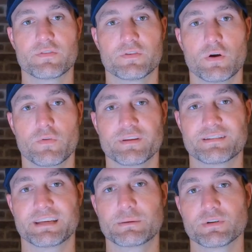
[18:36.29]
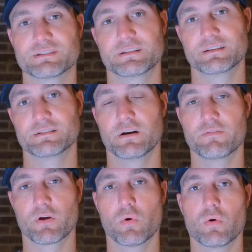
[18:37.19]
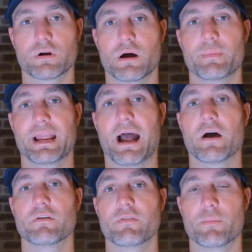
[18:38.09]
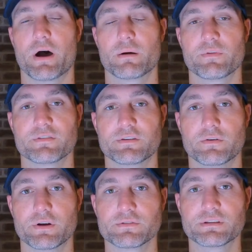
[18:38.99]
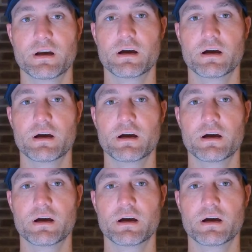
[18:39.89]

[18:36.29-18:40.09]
So the seamlessness of the cord coming out of the bottom of the Sonos